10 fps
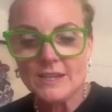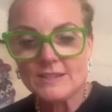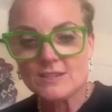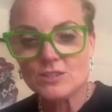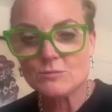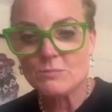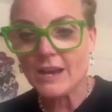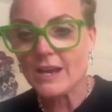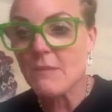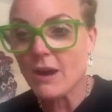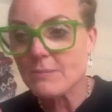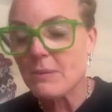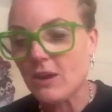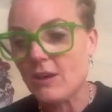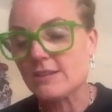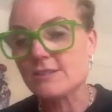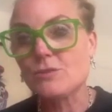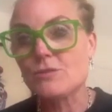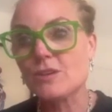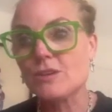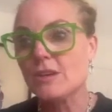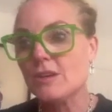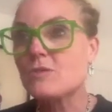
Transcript: is to play my part so that